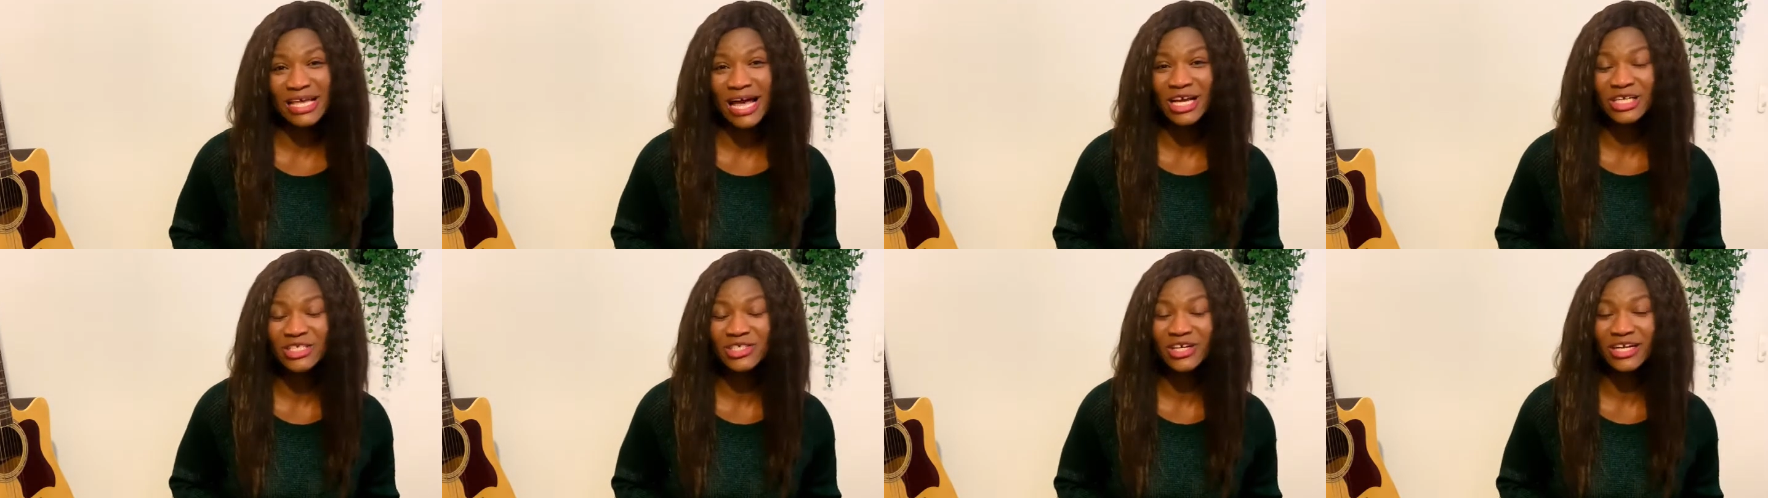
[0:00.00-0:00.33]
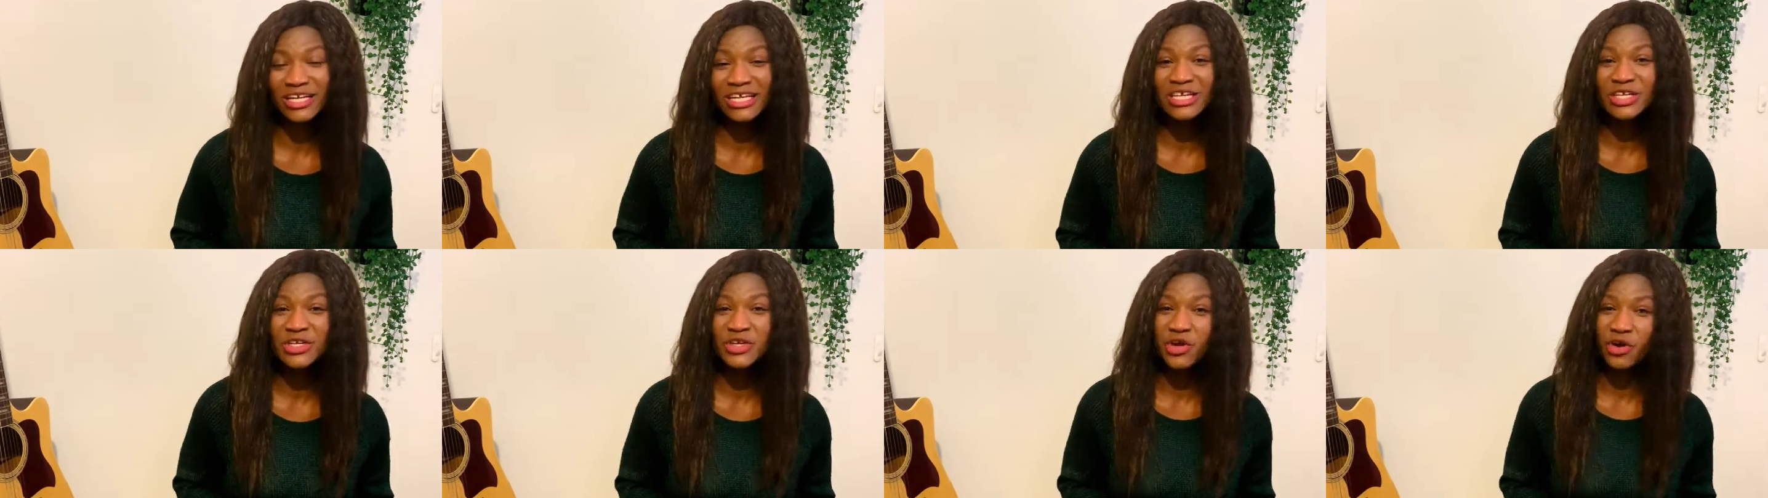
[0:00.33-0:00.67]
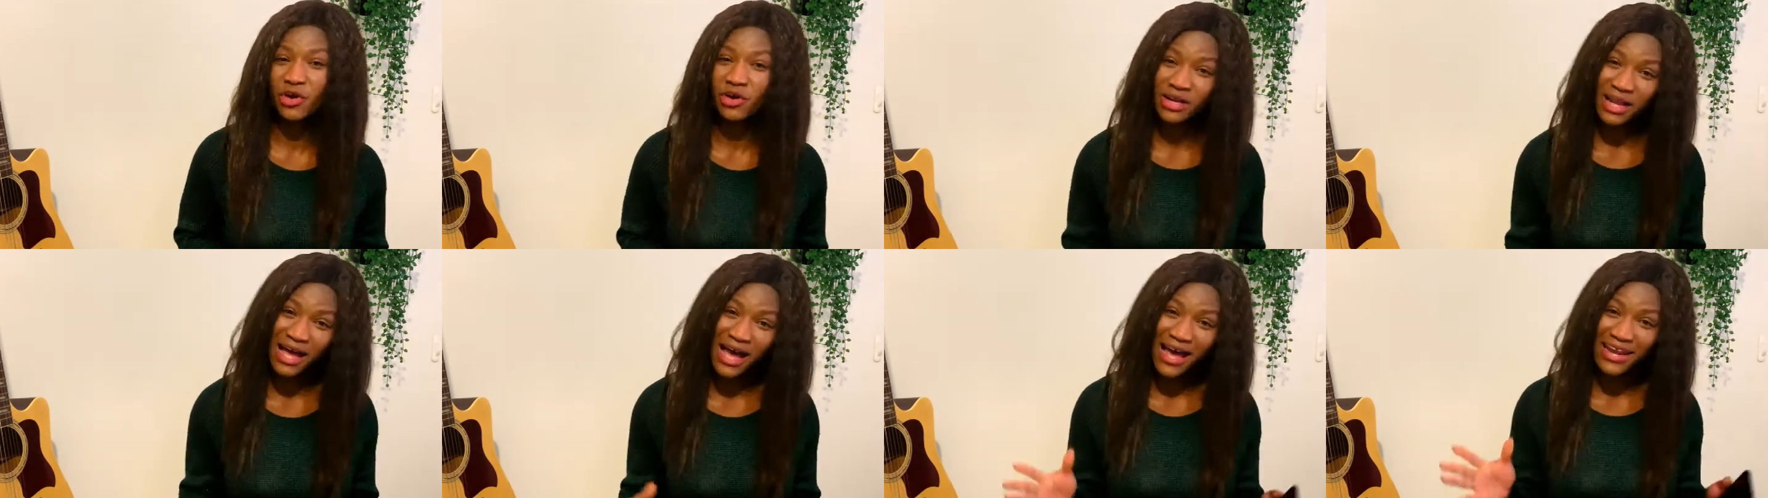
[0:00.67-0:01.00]
actually
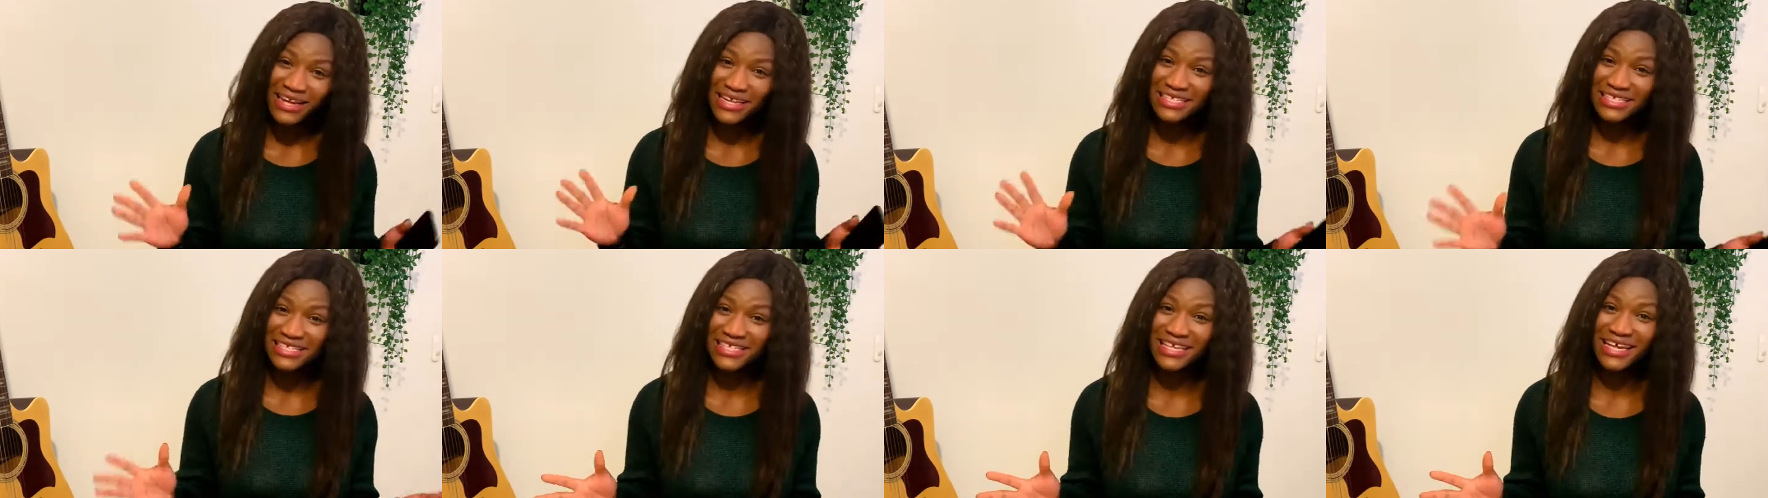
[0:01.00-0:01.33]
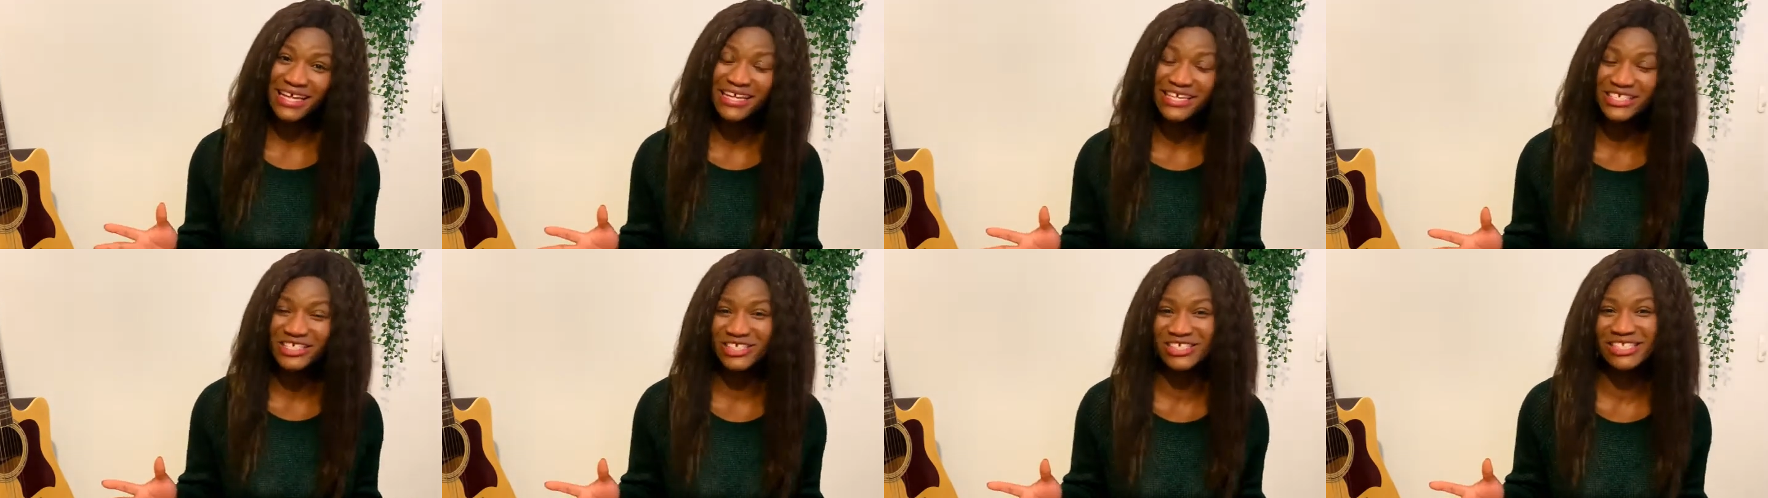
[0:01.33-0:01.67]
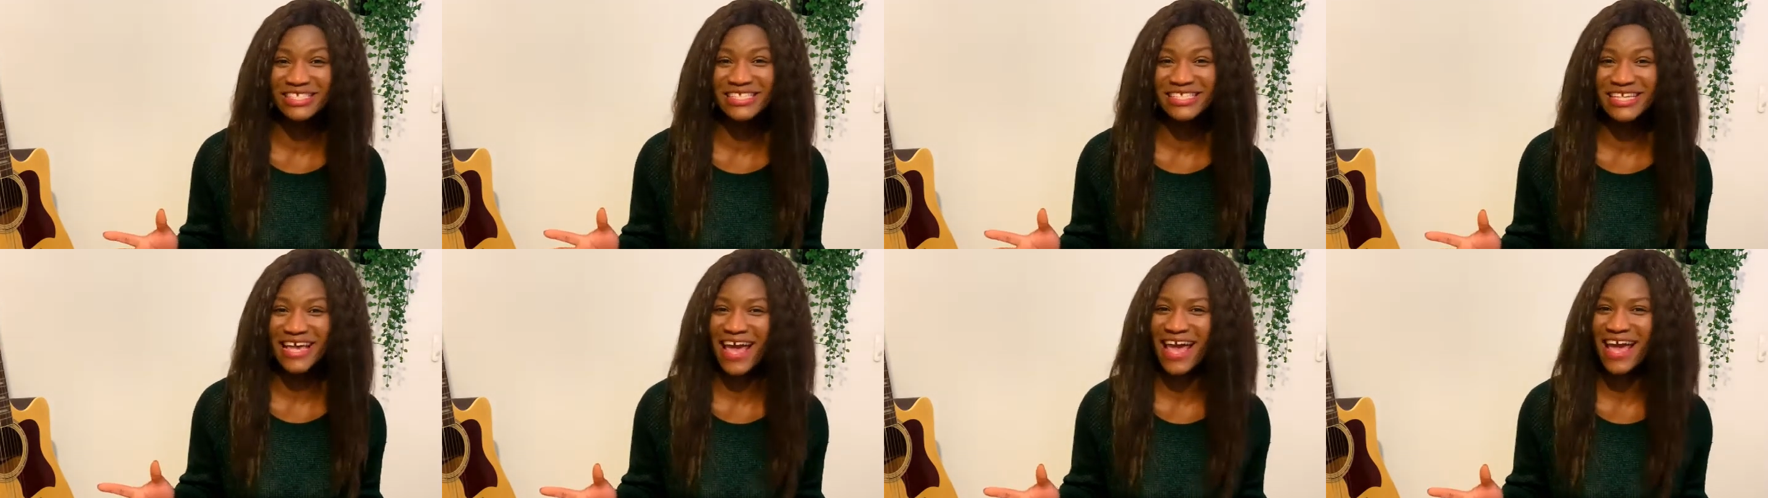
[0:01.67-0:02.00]
not an
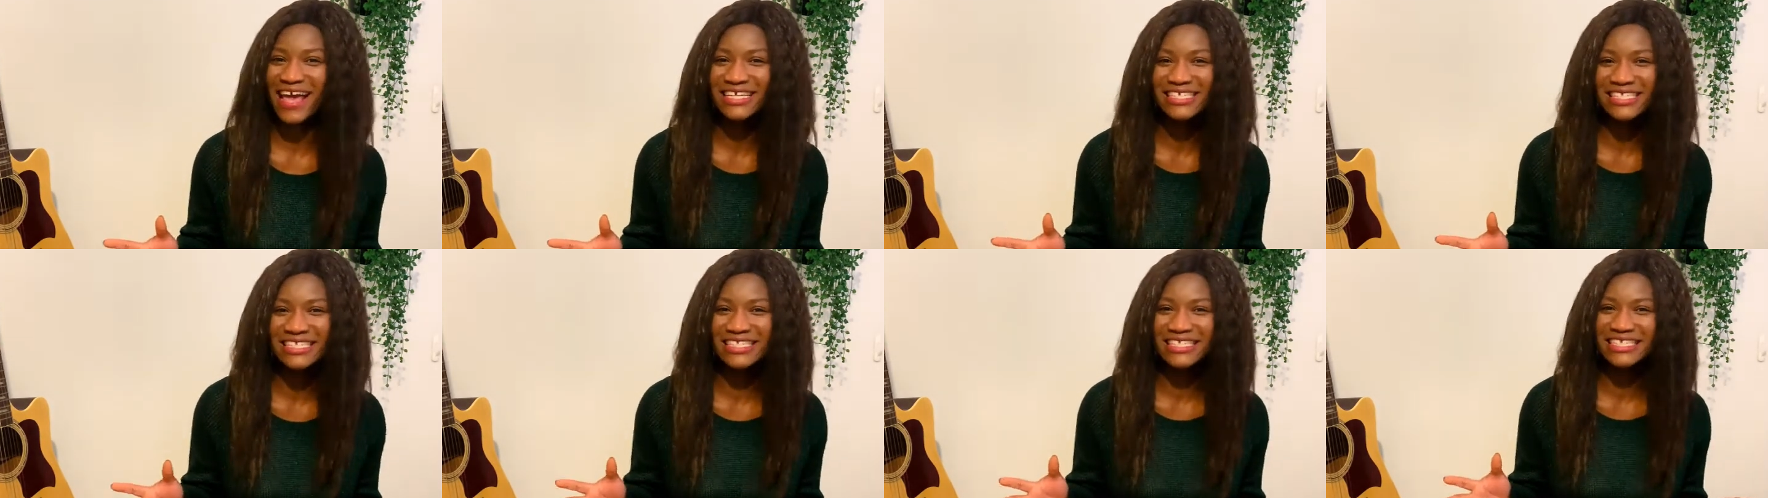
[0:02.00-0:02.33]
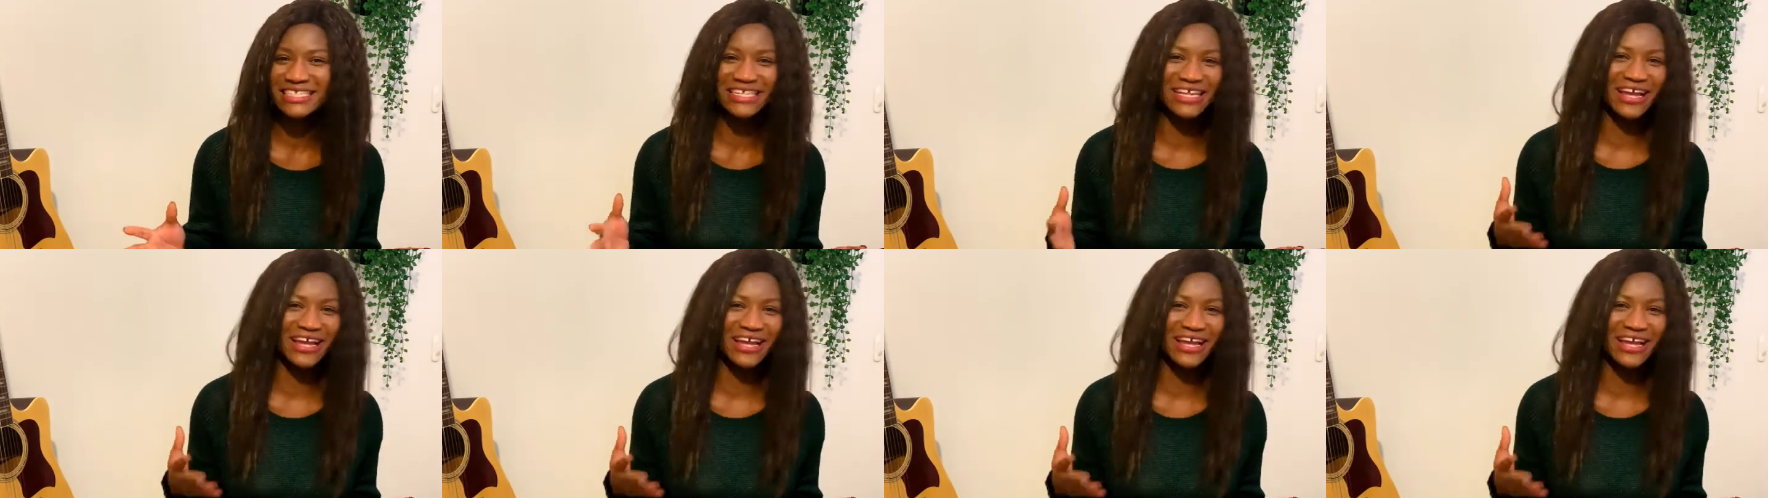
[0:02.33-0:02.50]
intelligent test.